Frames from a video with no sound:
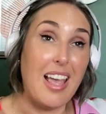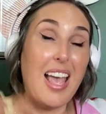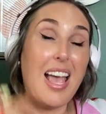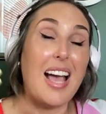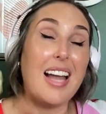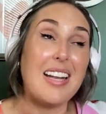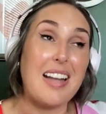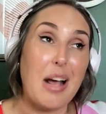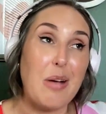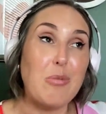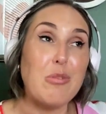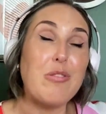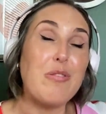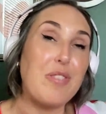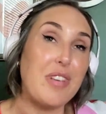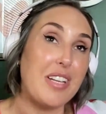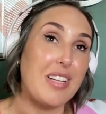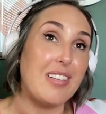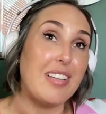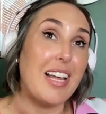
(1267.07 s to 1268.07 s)
And I will
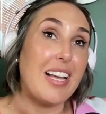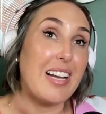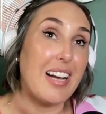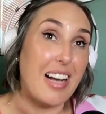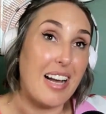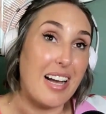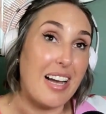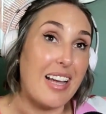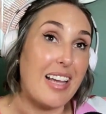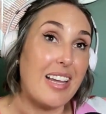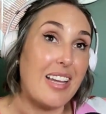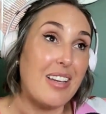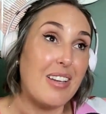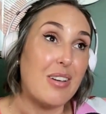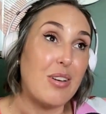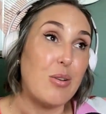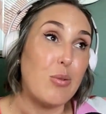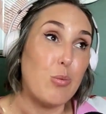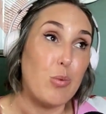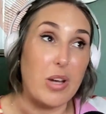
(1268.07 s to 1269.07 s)
feel like I
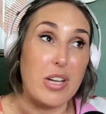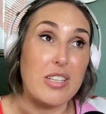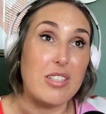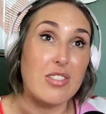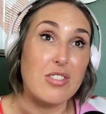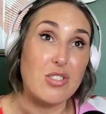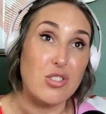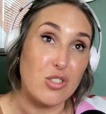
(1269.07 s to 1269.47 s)
want